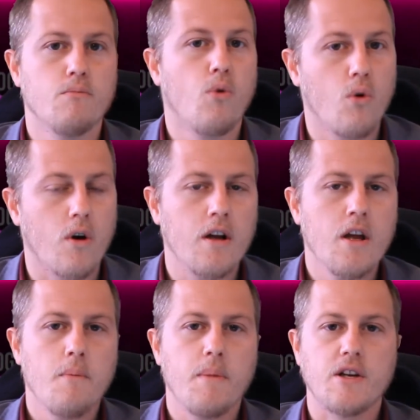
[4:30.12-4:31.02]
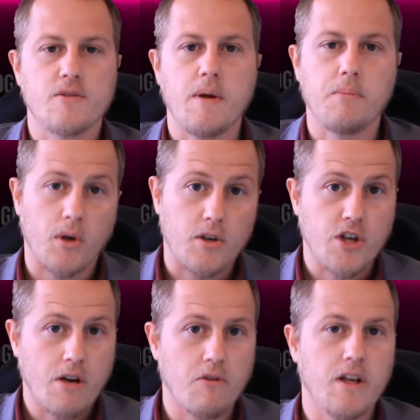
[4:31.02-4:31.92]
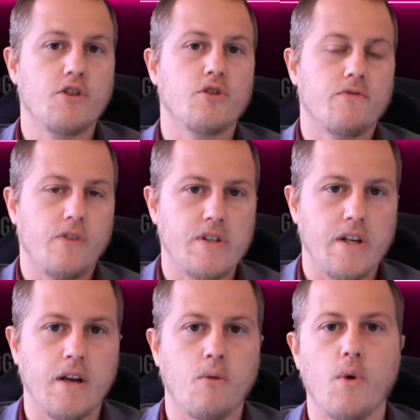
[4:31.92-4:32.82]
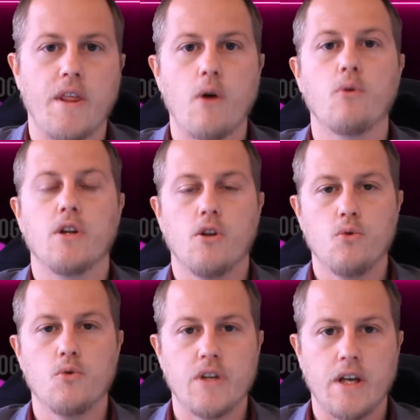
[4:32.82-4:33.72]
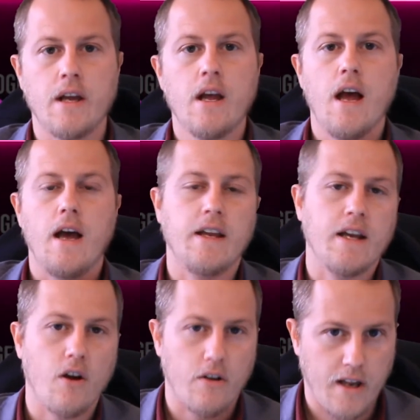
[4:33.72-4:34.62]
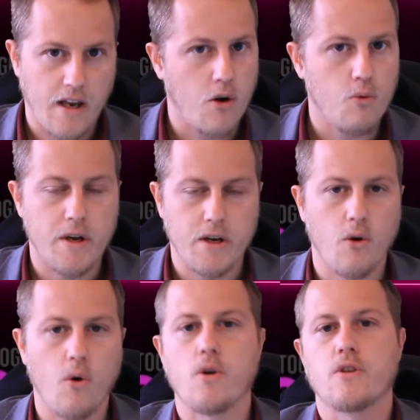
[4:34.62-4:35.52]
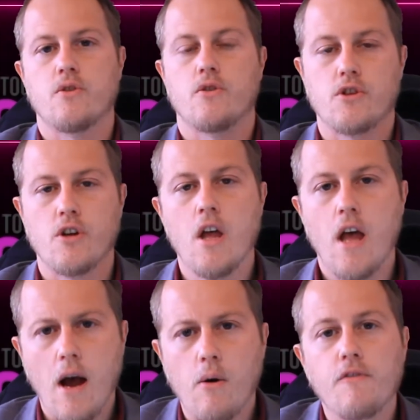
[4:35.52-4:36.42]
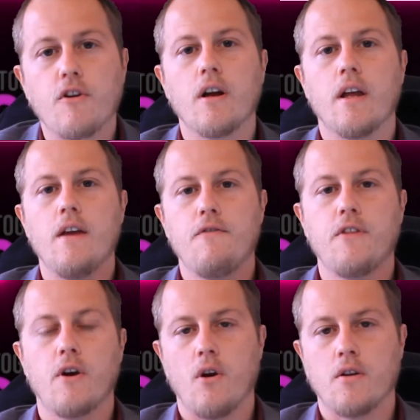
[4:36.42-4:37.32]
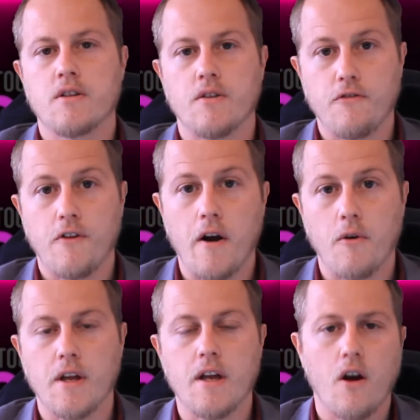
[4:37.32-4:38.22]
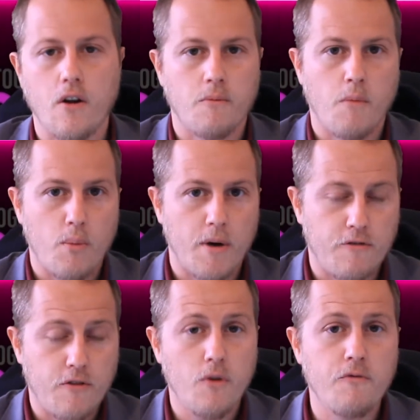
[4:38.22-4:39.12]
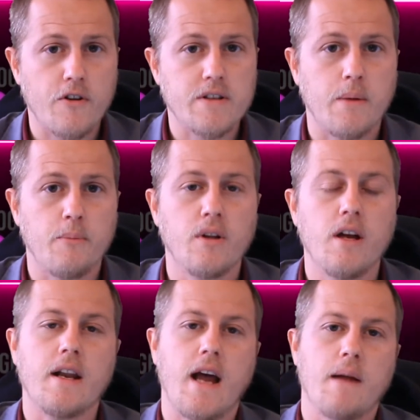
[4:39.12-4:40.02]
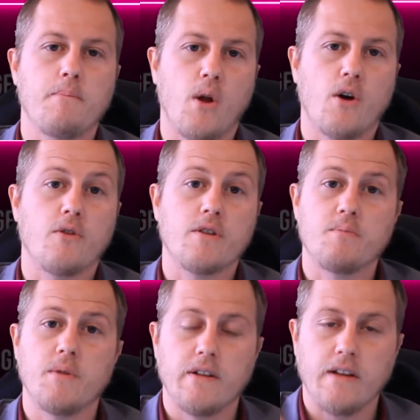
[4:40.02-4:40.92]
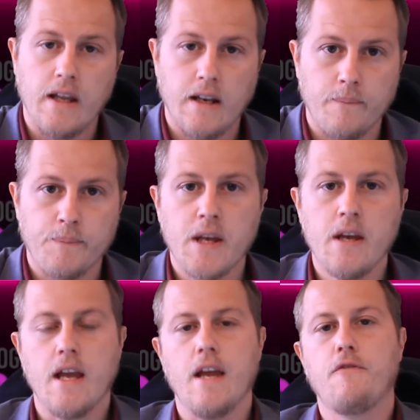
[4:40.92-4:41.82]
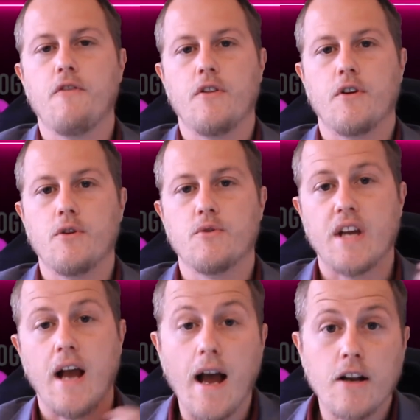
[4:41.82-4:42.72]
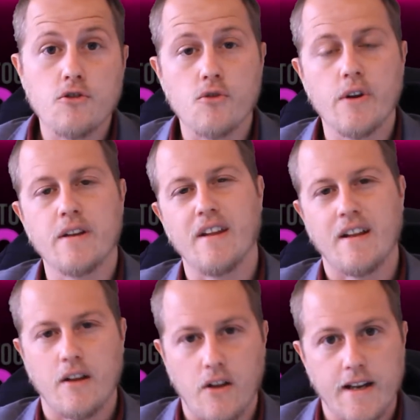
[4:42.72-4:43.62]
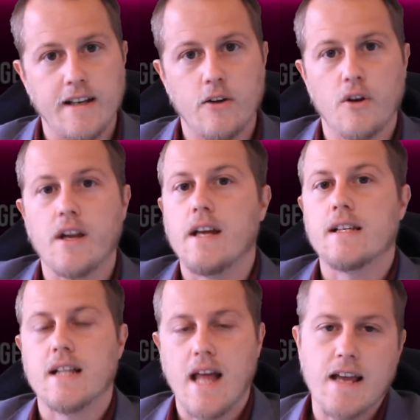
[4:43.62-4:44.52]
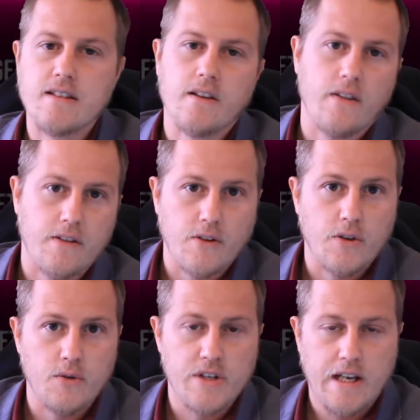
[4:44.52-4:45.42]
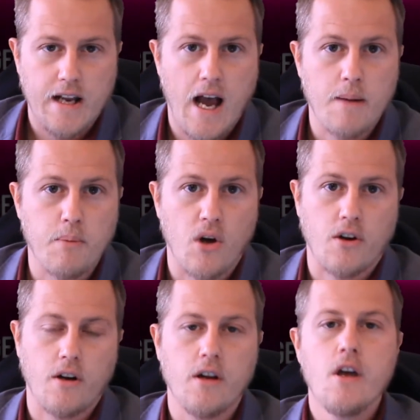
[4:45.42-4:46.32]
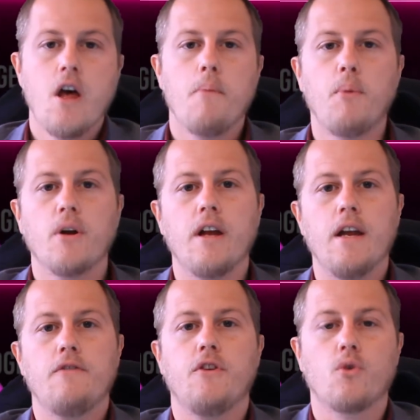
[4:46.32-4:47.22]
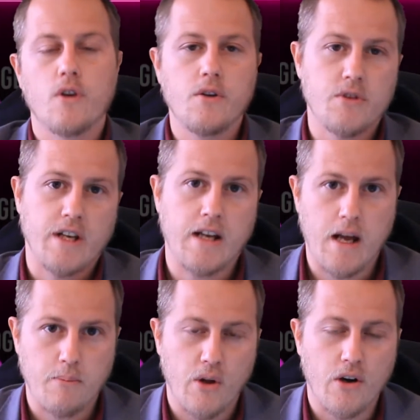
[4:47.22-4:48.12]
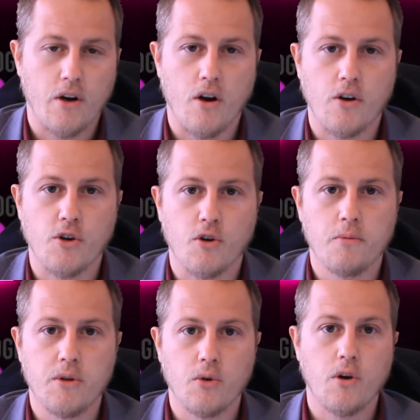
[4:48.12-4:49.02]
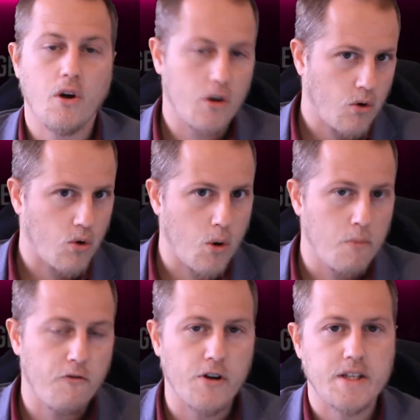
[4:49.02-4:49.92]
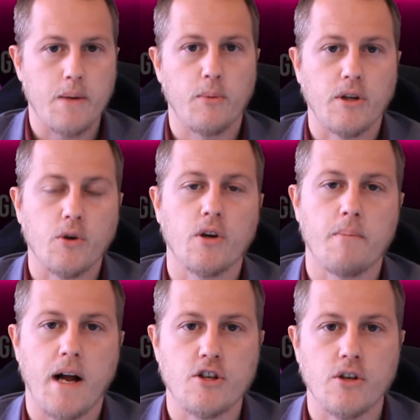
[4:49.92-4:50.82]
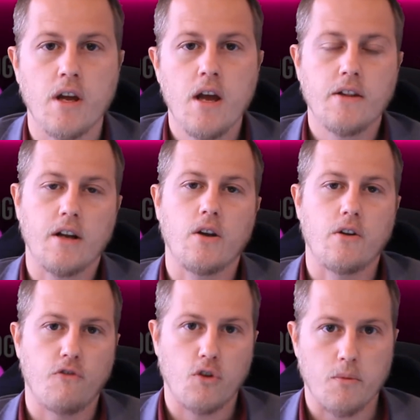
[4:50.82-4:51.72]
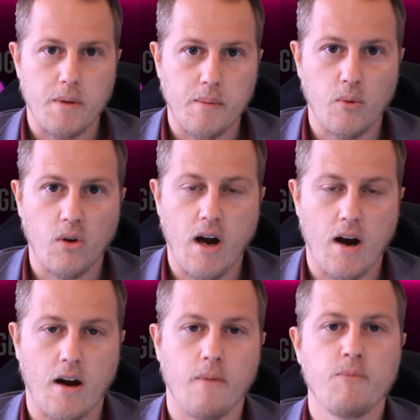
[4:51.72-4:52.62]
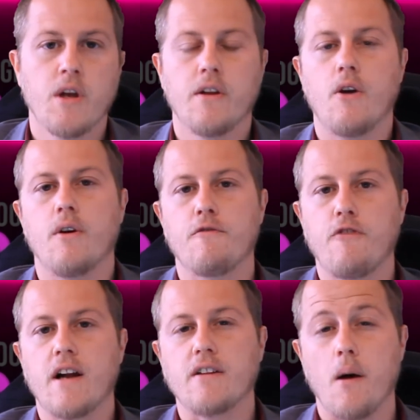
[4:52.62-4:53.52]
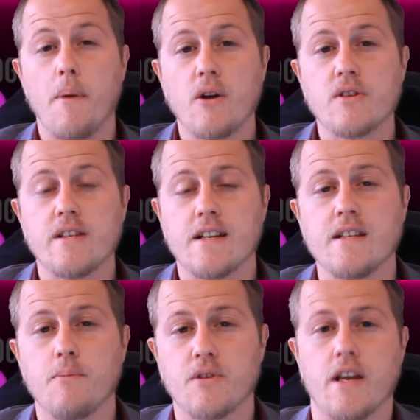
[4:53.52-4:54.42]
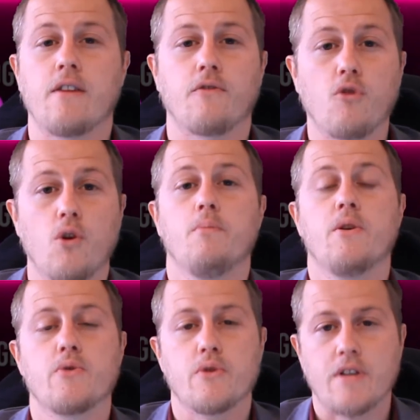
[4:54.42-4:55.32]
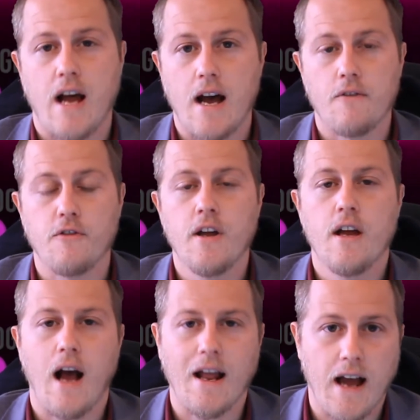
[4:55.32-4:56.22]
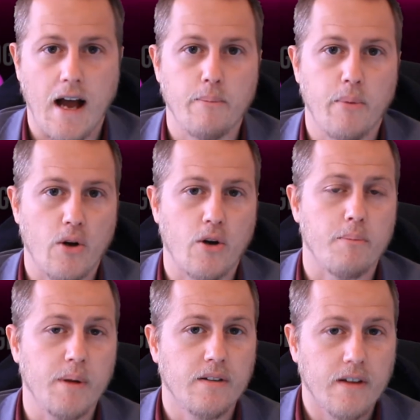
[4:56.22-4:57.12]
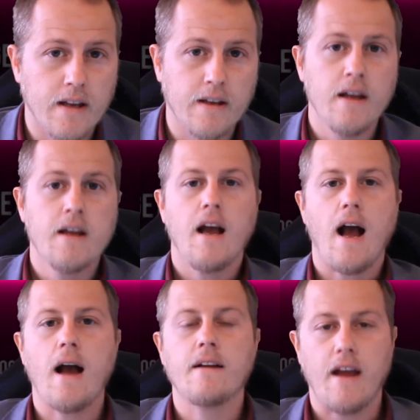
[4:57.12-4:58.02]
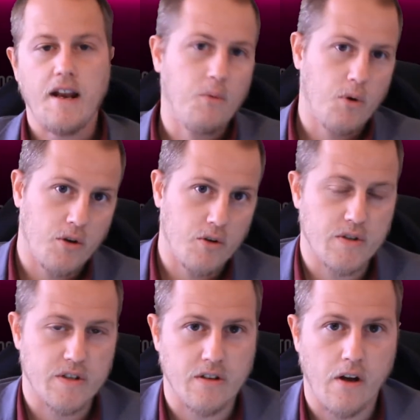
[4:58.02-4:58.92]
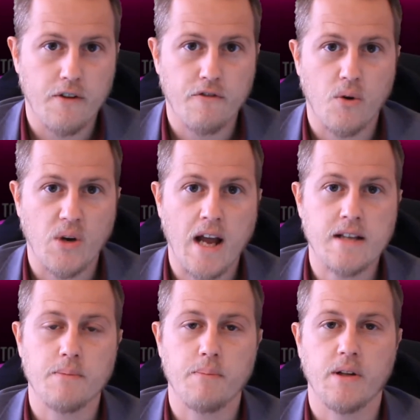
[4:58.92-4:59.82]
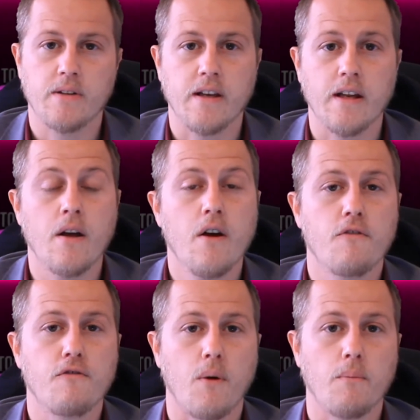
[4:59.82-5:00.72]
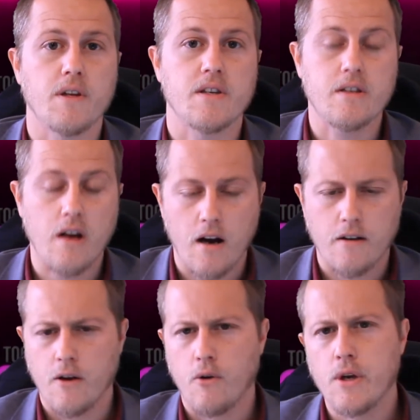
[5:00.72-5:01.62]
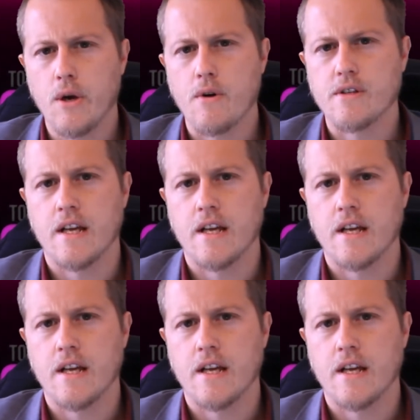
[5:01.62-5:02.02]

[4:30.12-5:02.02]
more because people are generally just visiting without using an incognito window or such. However, if they're on Safari on a mobile mobile phone, for example, an ad blocker is built in. If they're using Android, then the likelihood is less that they're using an ad blocker. But if you're using an ad blocker on your computer, on Chrome, for example, you can imagine that a lot of other people are. Now, in fact, about sixty percent of Chrome users have an ad blocker built in, and anyone who uses an iPhone has it built in from the start. Now, only around